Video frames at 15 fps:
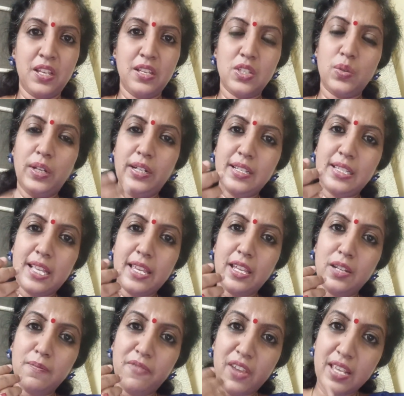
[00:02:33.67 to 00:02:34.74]
So it is like
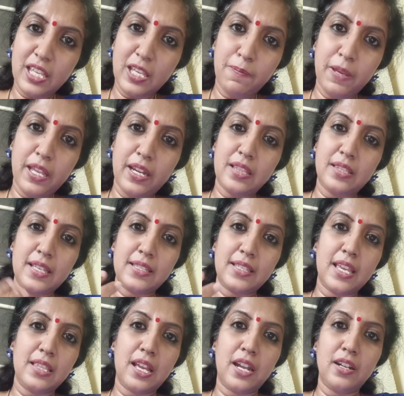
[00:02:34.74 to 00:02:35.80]
in Vedic period, they say
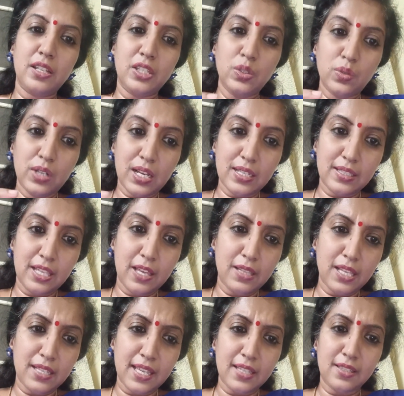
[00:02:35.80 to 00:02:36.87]
that yugas, they, they
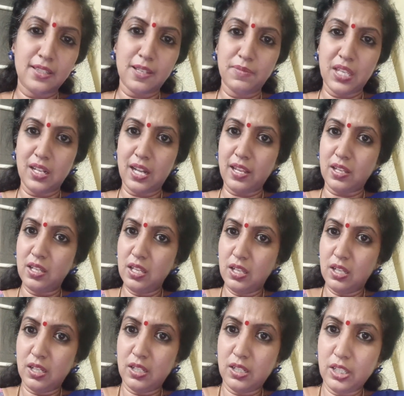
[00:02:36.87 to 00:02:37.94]
say something like
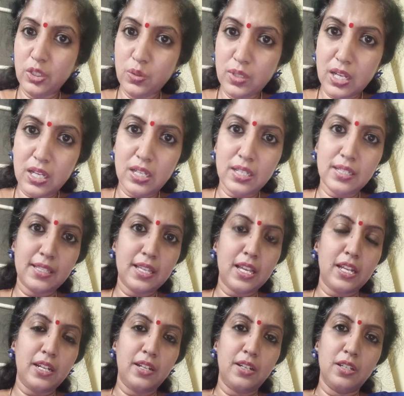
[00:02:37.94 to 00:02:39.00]
uh, yugas
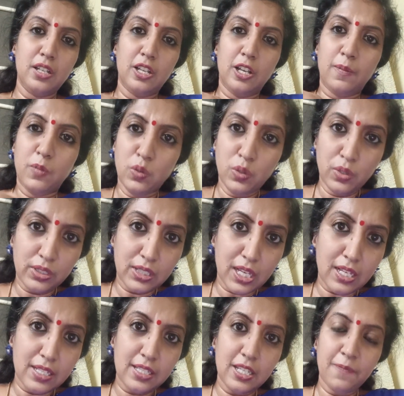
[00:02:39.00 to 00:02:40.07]
and uh,
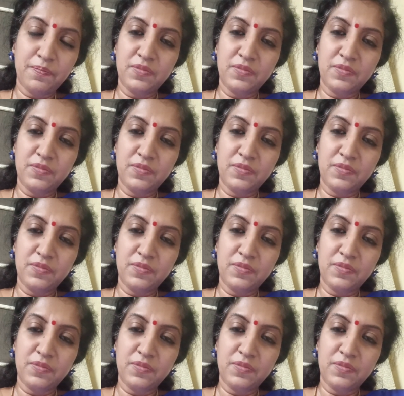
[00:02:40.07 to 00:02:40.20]
muhurtas.